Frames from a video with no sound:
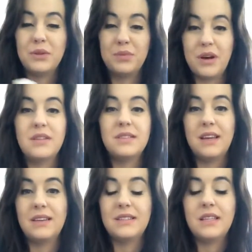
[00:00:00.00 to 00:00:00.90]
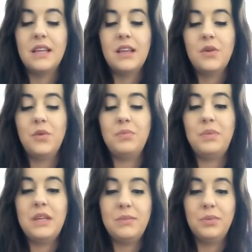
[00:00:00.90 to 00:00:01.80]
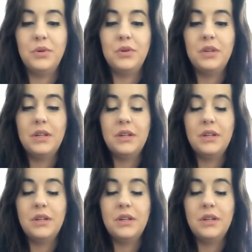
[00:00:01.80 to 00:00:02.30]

the process when people